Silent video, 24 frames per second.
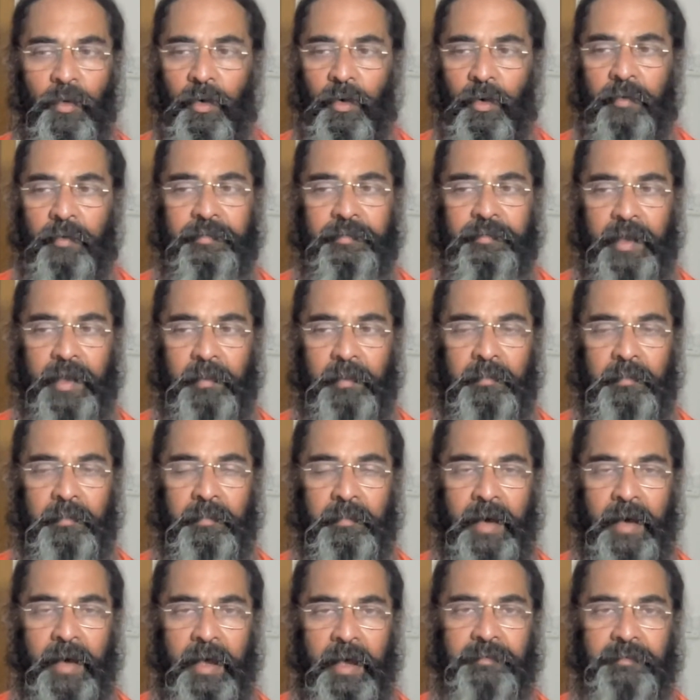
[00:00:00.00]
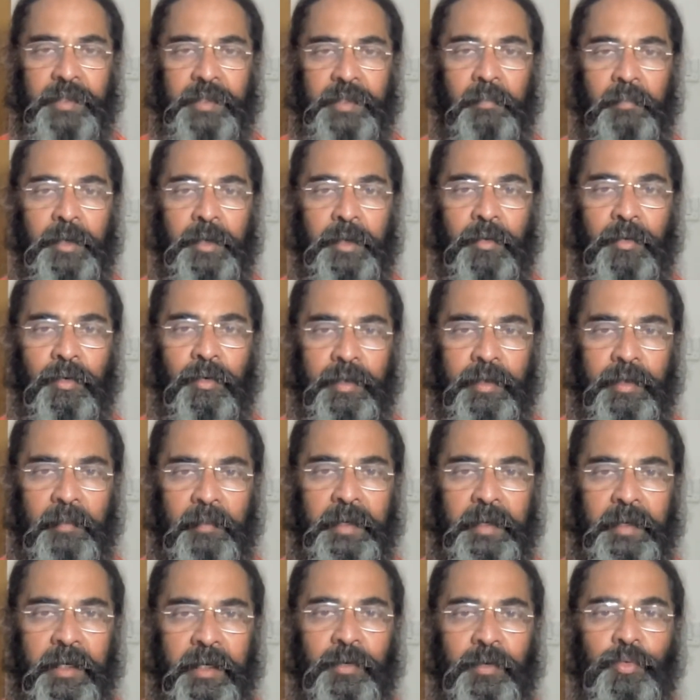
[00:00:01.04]
All of them have some ego. They're
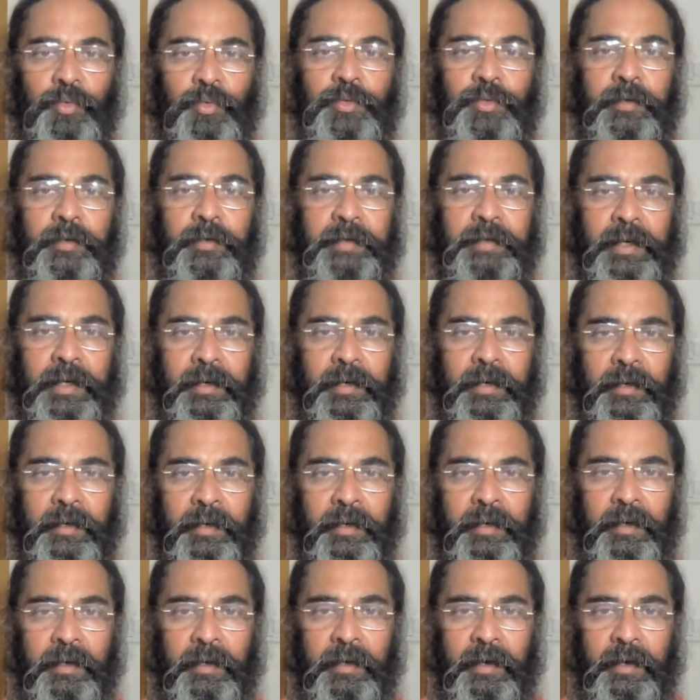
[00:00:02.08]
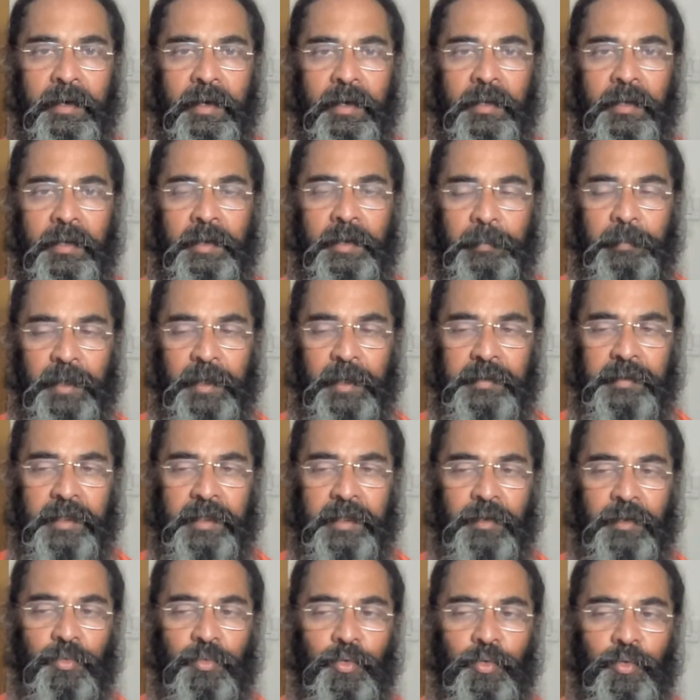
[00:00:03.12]
making use of it. The
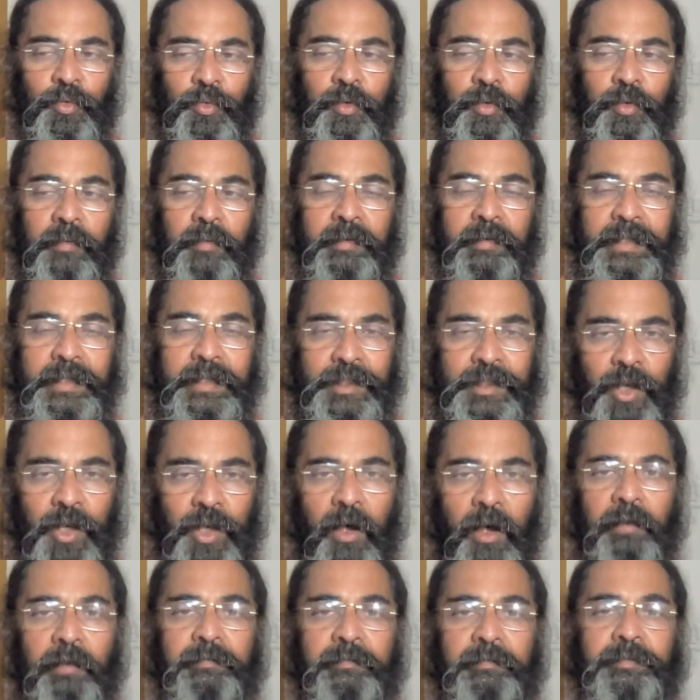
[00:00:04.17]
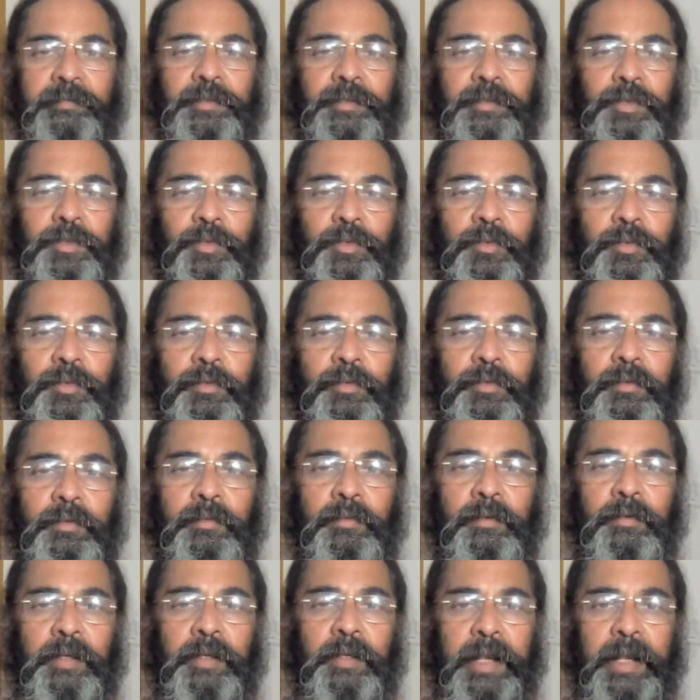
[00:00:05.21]
person who resolves to
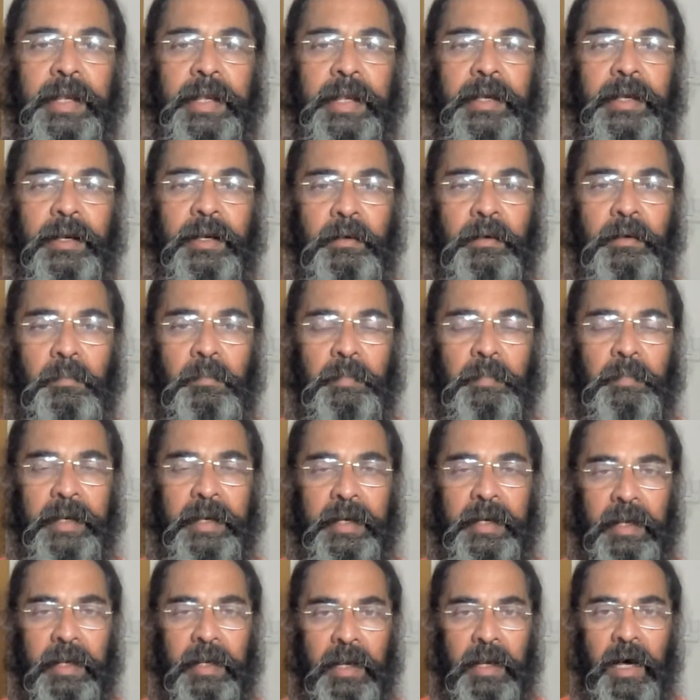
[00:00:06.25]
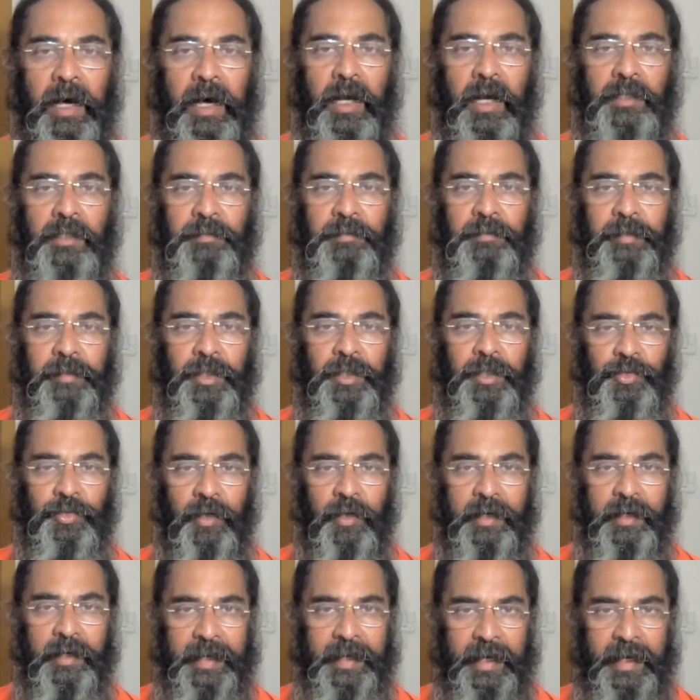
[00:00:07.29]
read and complete a large
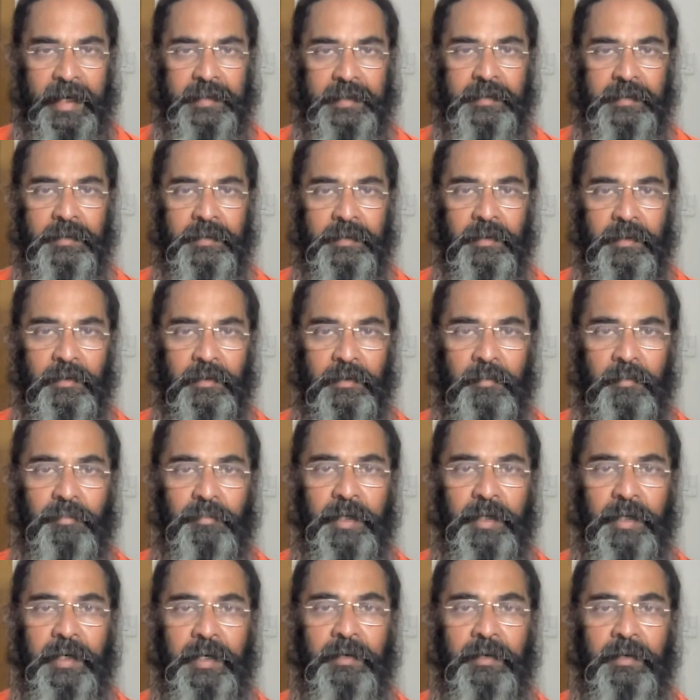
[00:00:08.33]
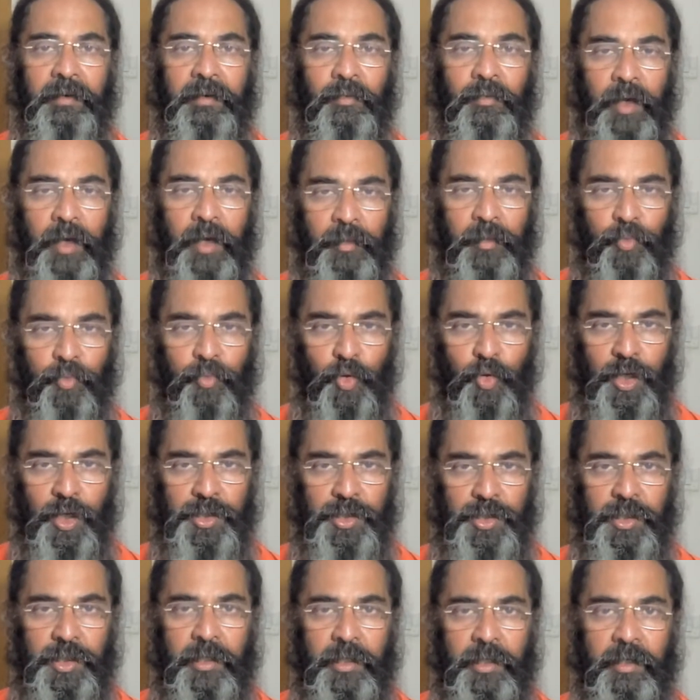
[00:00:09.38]
spiritual text, or complete one
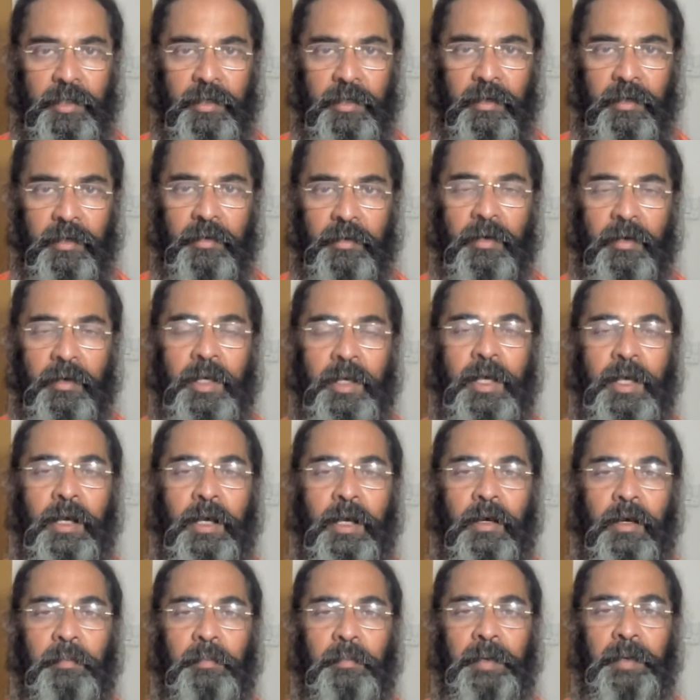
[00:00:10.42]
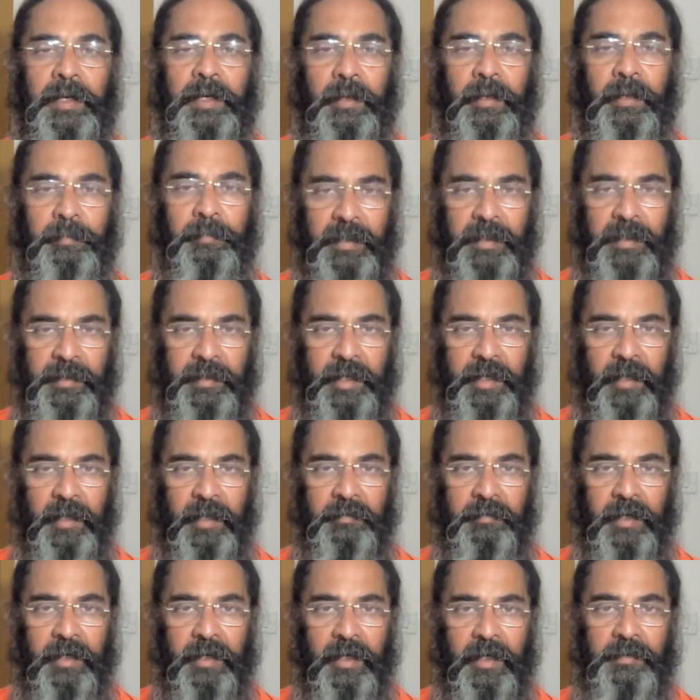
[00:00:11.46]
Purasharan, or complete a
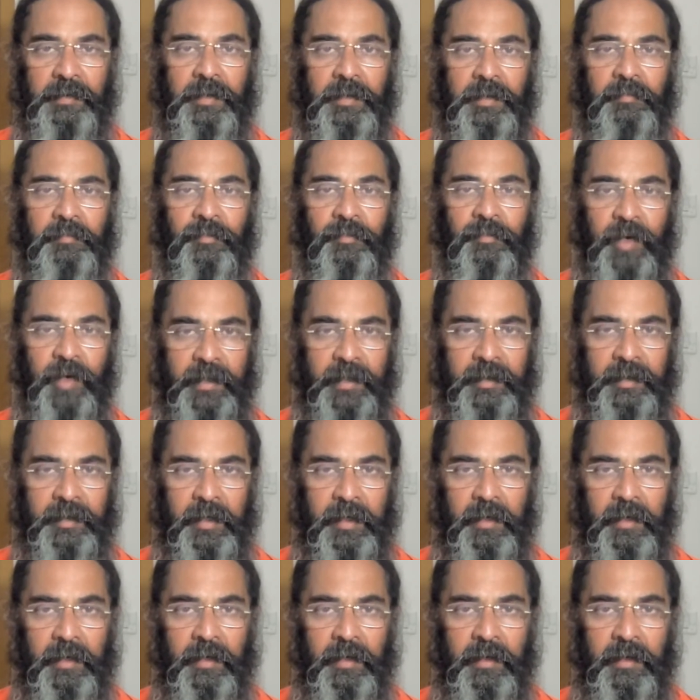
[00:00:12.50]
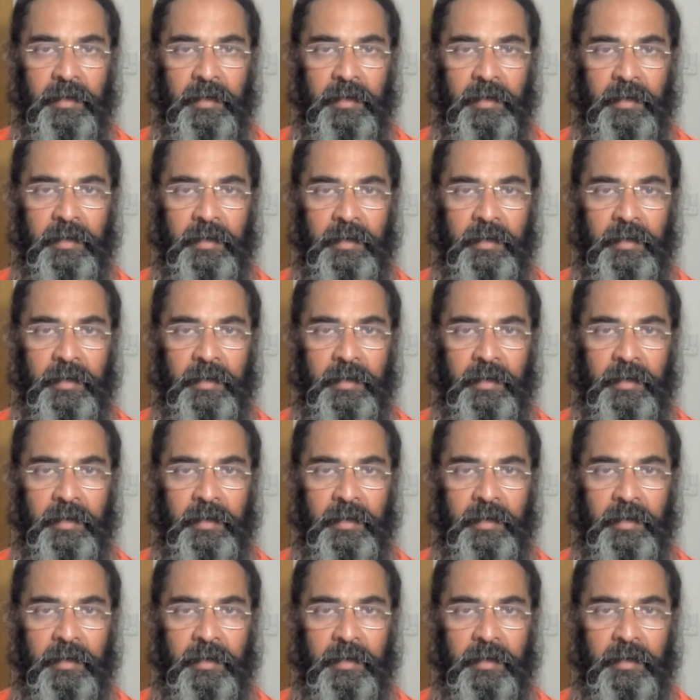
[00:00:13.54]
Padayatra, some Vrata,